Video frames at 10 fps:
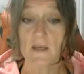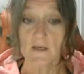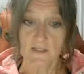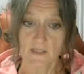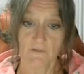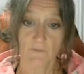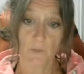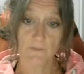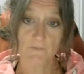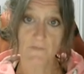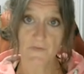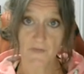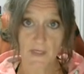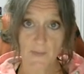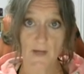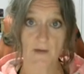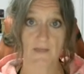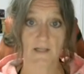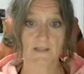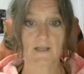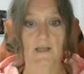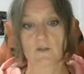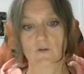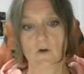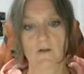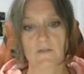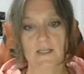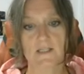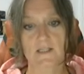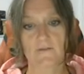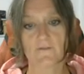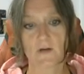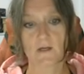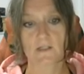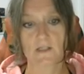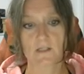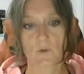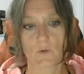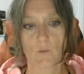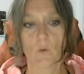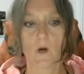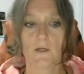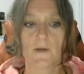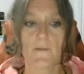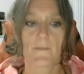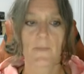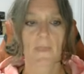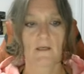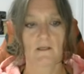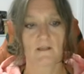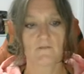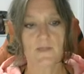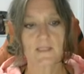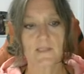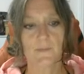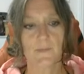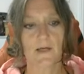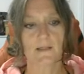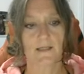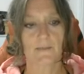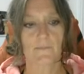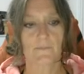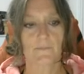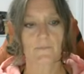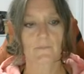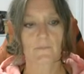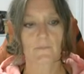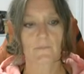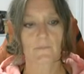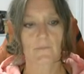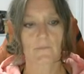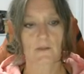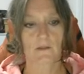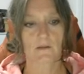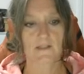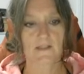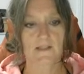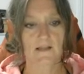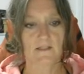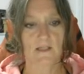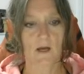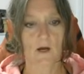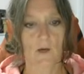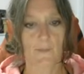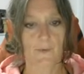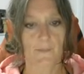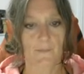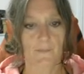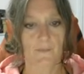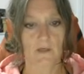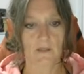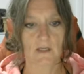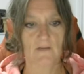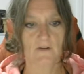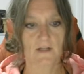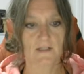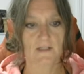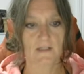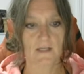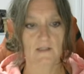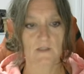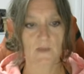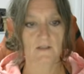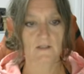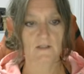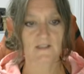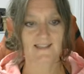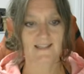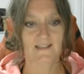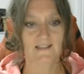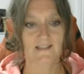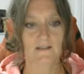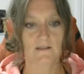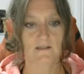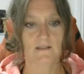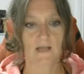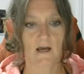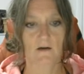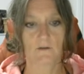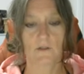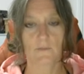So if we think about that stagecraft, here's the first one. If Mr Birling is standing up and he invites the inspector to sit down,